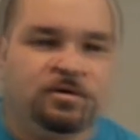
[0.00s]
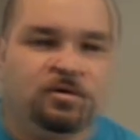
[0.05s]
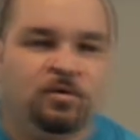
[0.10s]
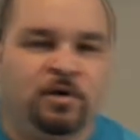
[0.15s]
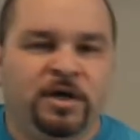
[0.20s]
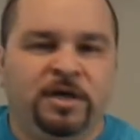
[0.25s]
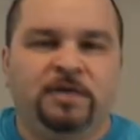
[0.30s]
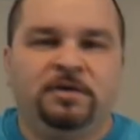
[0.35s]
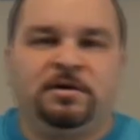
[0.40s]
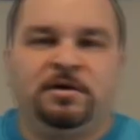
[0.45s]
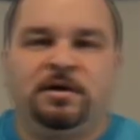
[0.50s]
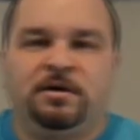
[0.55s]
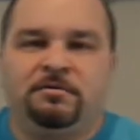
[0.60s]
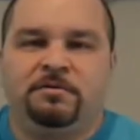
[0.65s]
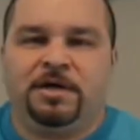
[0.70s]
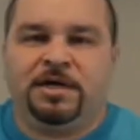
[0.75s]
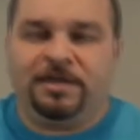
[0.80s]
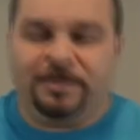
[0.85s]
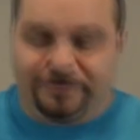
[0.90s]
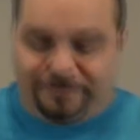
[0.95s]
What? You got
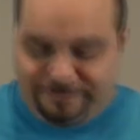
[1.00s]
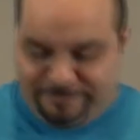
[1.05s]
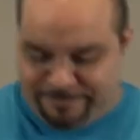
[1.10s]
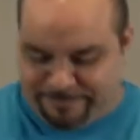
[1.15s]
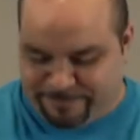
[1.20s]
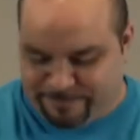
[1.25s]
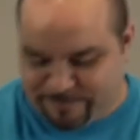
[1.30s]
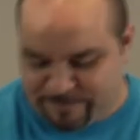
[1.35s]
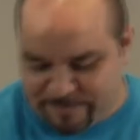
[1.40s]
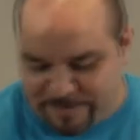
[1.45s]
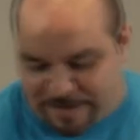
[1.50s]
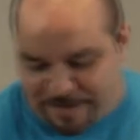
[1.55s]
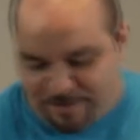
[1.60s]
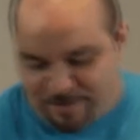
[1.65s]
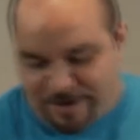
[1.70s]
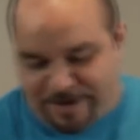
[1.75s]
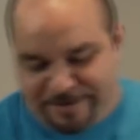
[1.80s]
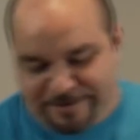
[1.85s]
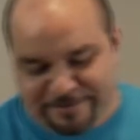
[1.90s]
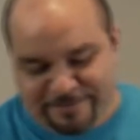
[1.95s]
what? Hmm.
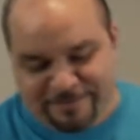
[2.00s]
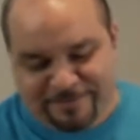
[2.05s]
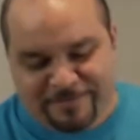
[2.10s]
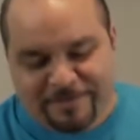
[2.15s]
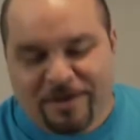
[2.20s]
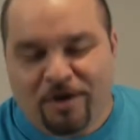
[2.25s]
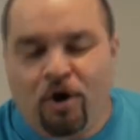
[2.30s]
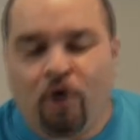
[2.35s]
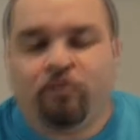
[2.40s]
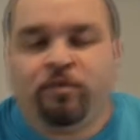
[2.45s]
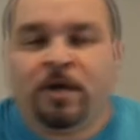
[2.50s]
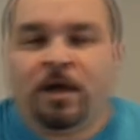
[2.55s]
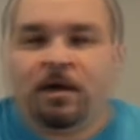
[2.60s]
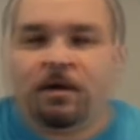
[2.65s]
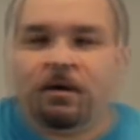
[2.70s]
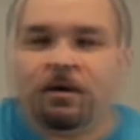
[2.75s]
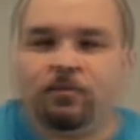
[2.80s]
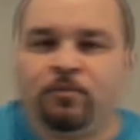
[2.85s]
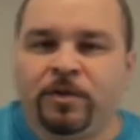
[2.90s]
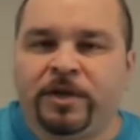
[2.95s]
Anyway, hope,
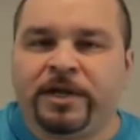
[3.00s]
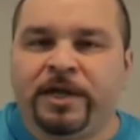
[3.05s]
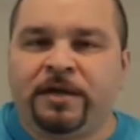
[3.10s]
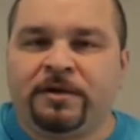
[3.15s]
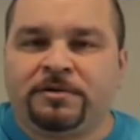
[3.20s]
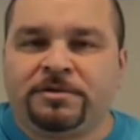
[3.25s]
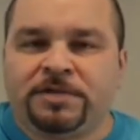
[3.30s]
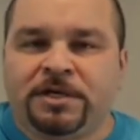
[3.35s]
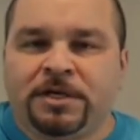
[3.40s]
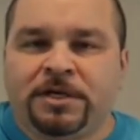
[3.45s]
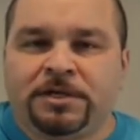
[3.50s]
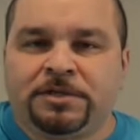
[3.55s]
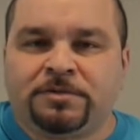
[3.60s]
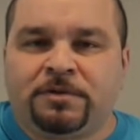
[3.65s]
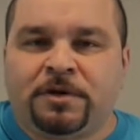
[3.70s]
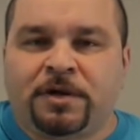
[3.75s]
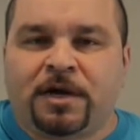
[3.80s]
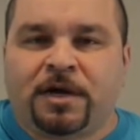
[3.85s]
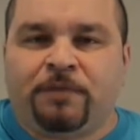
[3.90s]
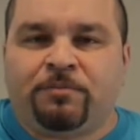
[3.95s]
hopefully they don't see this
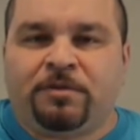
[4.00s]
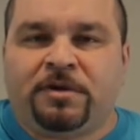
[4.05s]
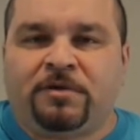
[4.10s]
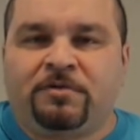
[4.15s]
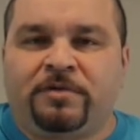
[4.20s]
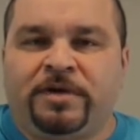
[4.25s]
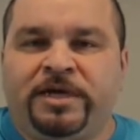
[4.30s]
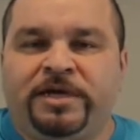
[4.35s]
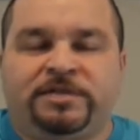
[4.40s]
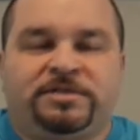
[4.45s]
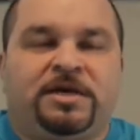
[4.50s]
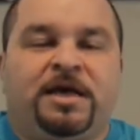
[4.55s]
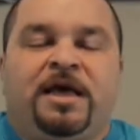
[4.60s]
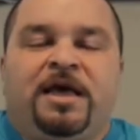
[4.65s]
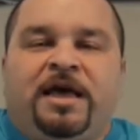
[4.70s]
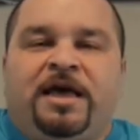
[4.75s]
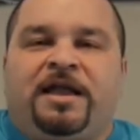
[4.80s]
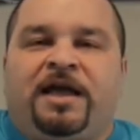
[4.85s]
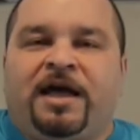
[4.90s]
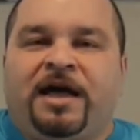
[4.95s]
for a couple of weeks
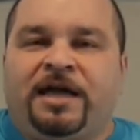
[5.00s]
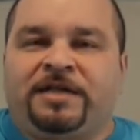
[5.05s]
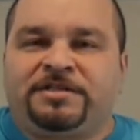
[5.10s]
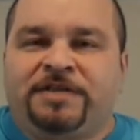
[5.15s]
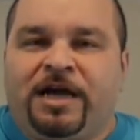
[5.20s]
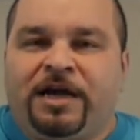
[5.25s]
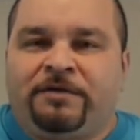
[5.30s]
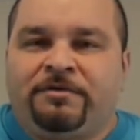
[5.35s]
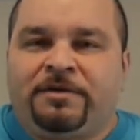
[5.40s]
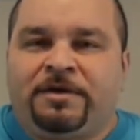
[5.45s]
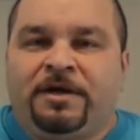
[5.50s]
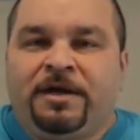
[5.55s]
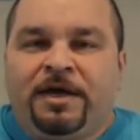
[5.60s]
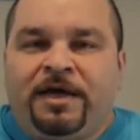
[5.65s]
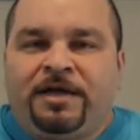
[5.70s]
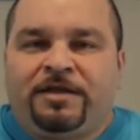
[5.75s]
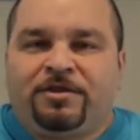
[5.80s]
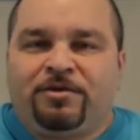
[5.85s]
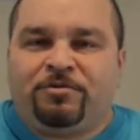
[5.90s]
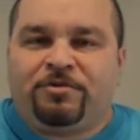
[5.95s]
and I got time to
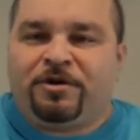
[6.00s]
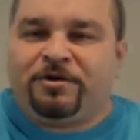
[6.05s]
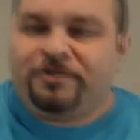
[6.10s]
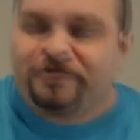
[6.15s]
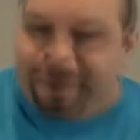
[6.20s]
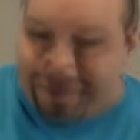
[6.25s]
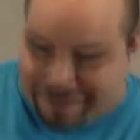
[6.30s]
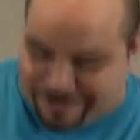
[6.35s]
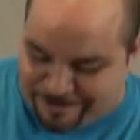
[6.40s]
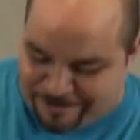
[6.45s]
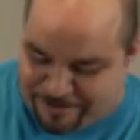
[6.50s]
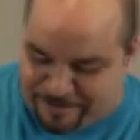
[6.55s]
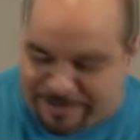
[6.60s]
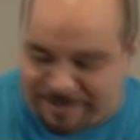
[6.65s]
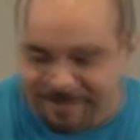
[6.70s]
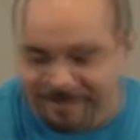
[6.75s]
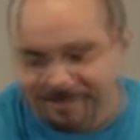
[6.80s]
hit the road, you know.